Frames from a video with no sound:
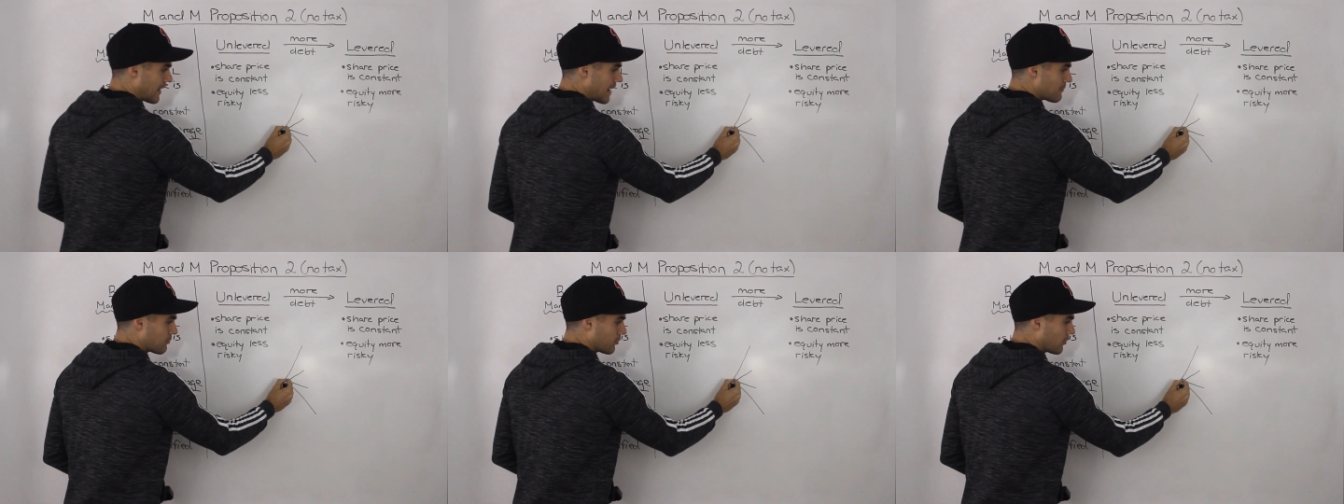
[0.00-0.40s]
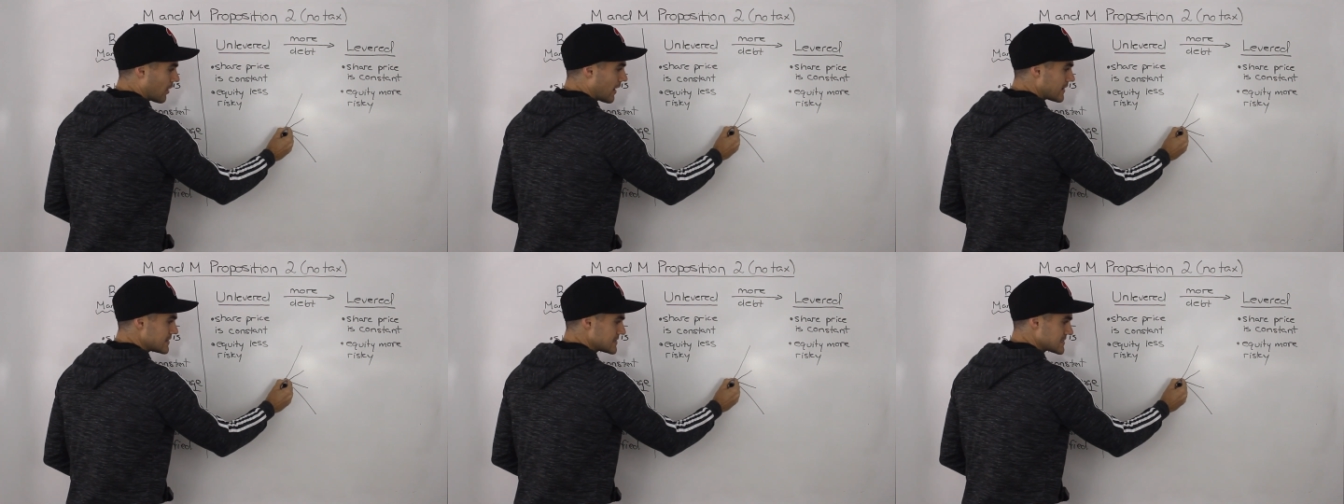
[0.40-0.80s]
that
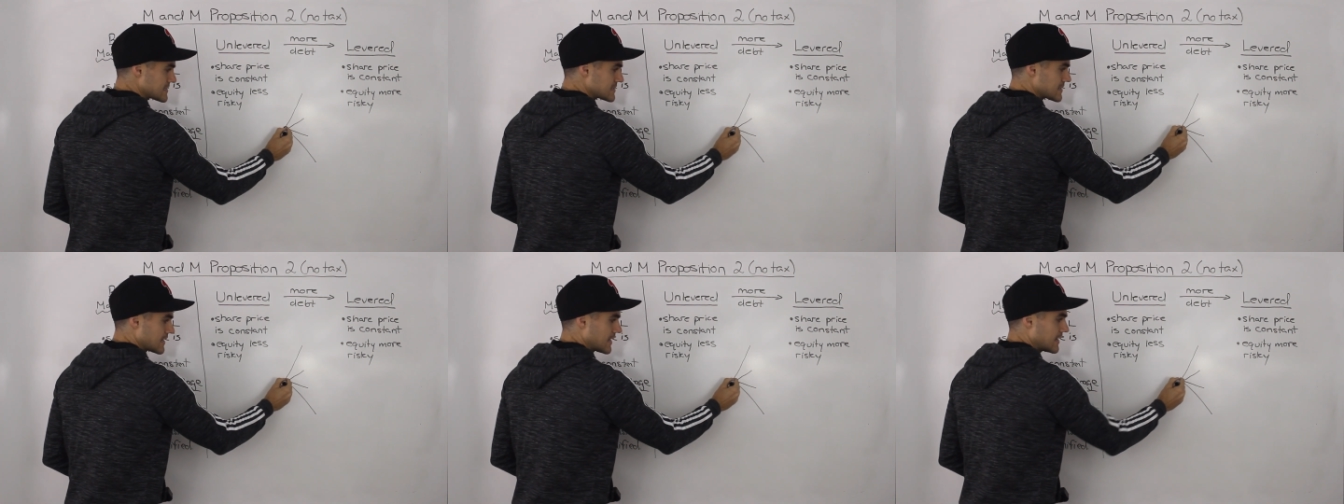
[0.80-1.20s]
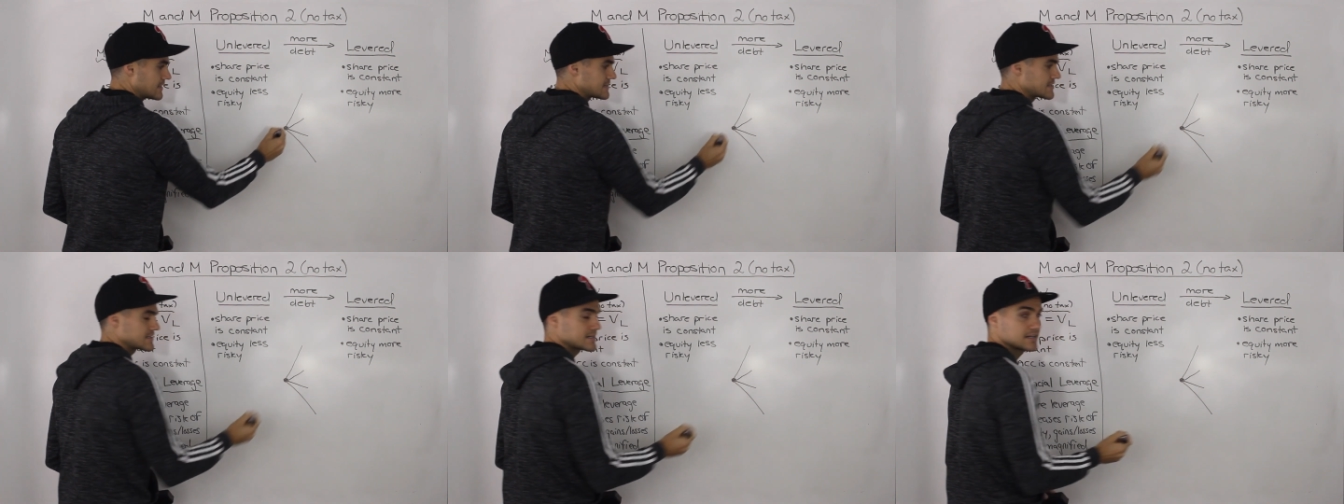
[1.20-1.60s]
price
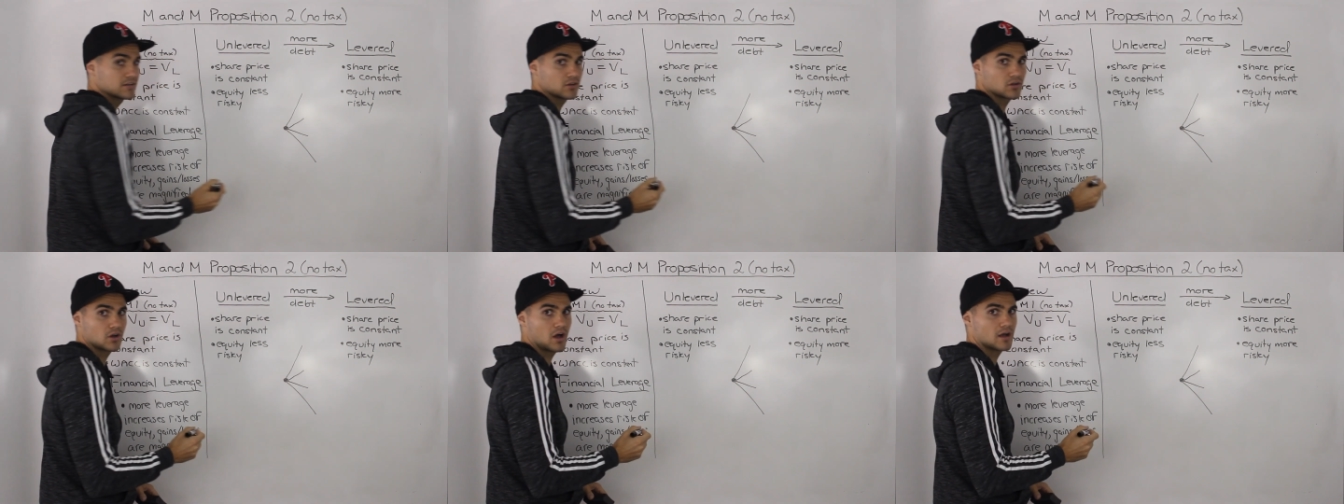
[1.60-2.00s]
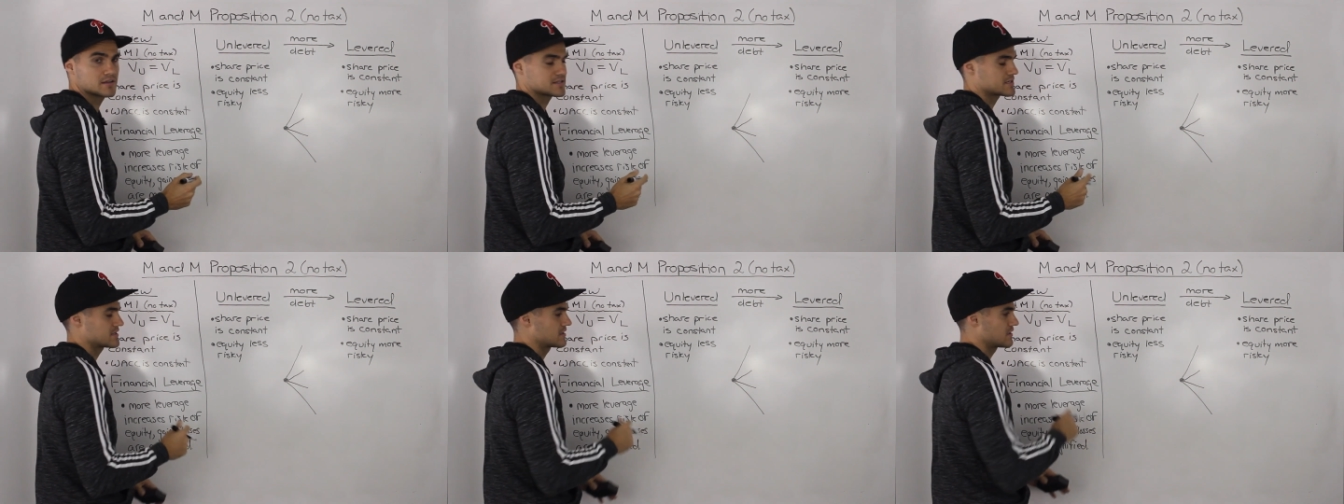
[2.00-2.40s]
is still
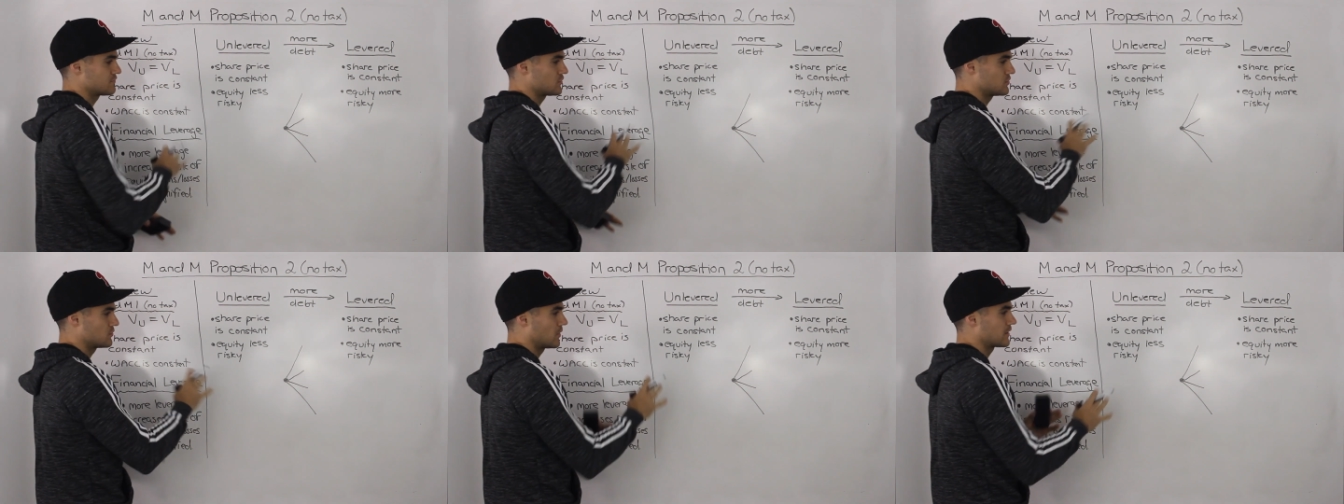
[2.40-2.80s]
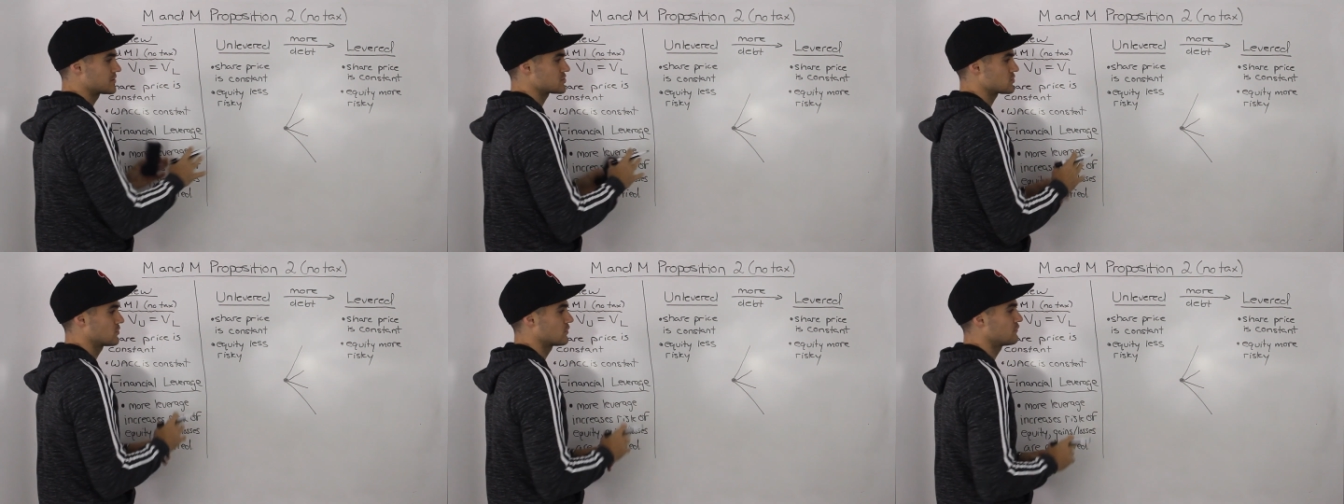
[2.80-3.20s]
constant if you want
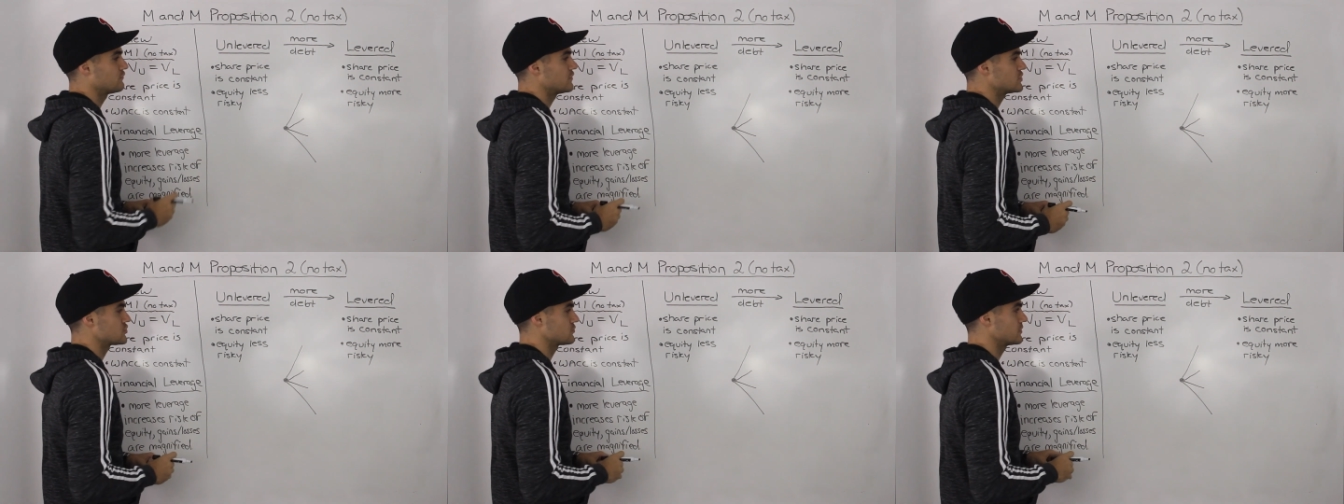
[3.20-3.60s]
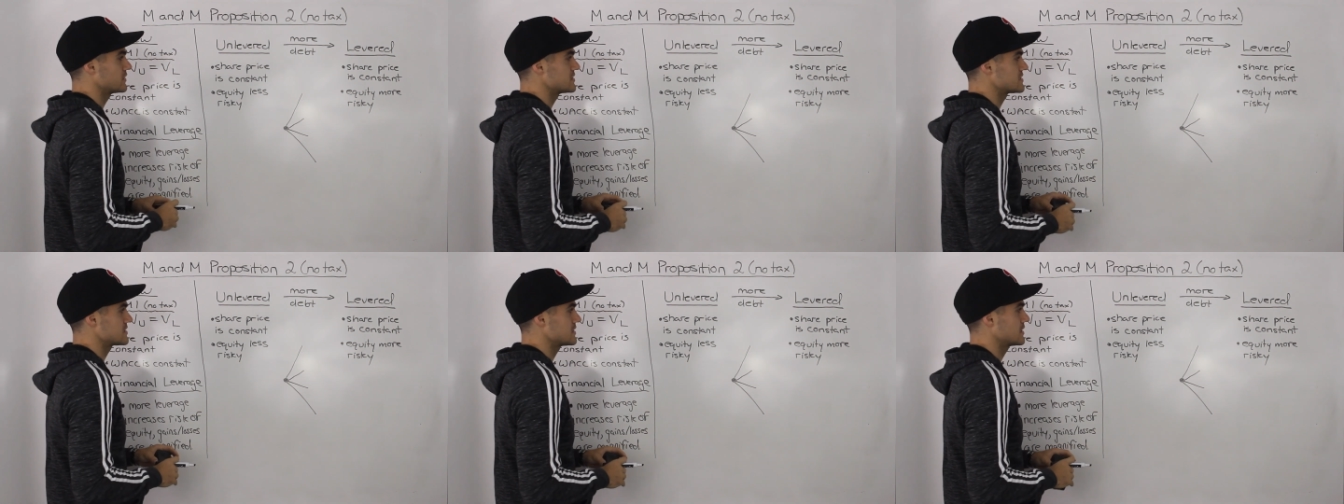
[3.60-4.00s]
to sort of
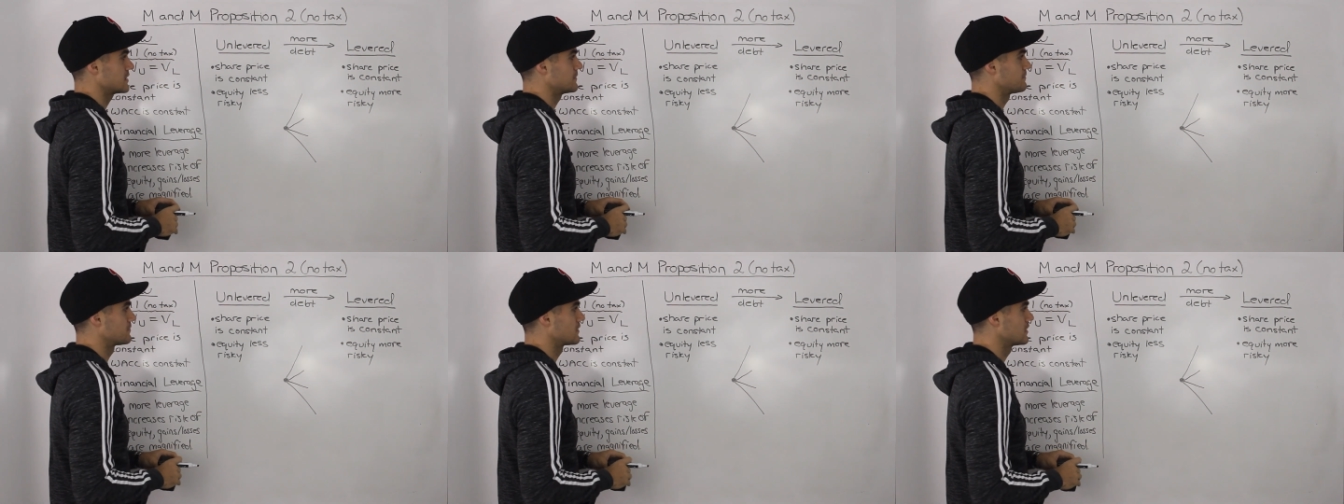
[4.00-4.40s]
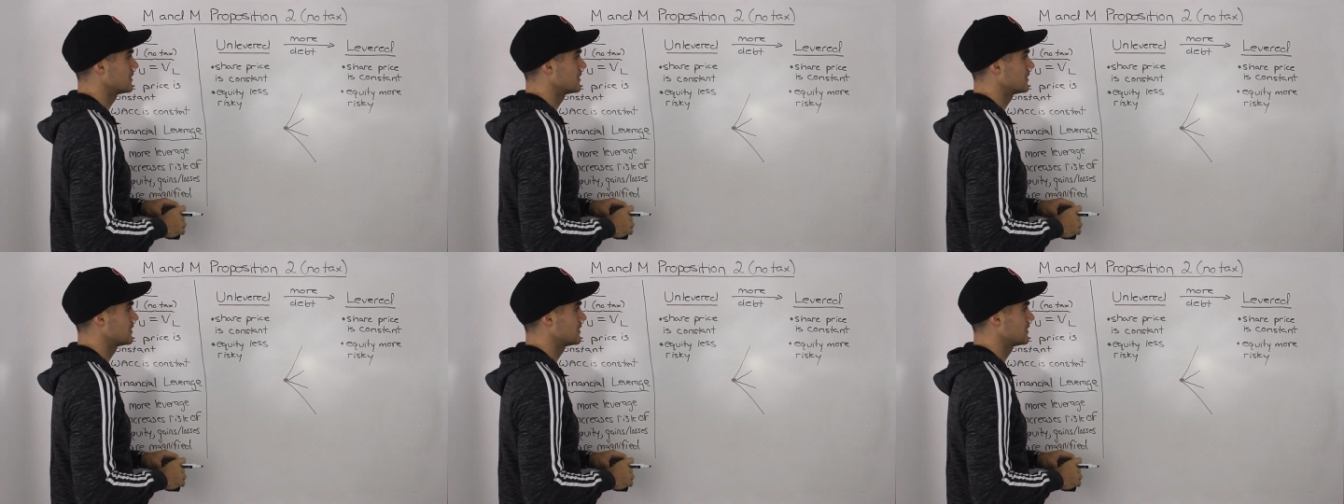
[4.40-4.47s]
visually see it.